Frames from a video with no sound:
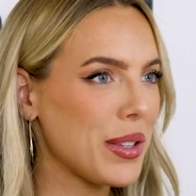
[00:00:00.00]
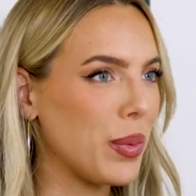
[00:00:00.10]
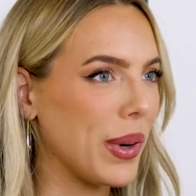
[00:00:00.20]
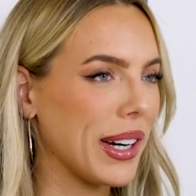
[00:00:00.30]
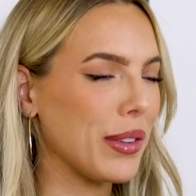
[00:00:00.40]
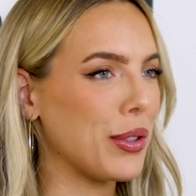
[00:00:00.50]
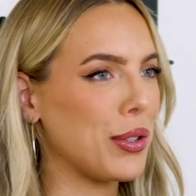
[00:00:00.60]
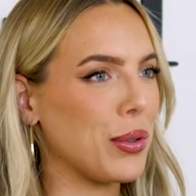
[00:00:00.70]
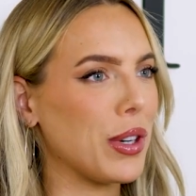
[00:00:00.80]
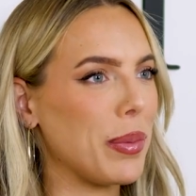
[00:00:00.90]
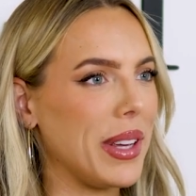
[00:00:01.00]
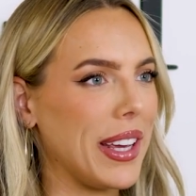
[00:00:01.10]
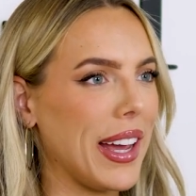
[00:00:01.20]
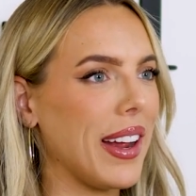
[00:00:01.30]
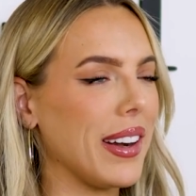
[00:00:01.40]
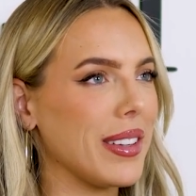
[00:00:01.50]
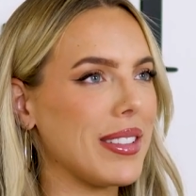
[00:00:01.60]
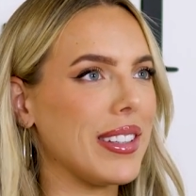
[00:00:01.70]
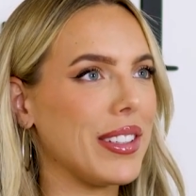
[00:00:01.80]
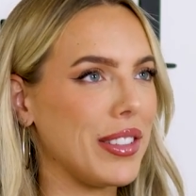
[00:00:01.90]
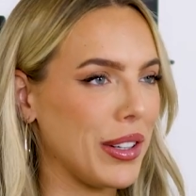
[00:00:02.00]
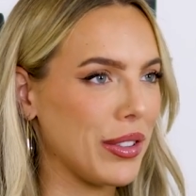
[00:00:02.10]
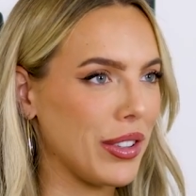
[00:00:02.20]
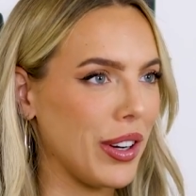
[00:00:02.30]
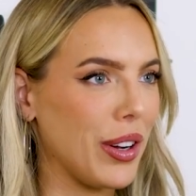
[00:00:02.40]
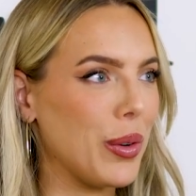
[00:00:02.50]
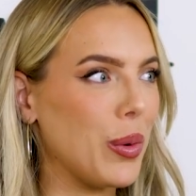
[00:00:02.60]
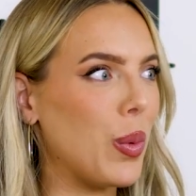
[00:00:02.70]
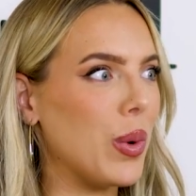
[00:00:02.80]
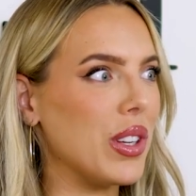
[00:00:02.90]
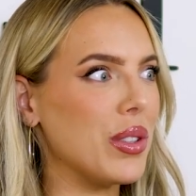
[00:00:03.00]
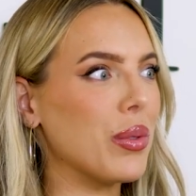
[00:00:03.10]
is where the story began 6 years ago, was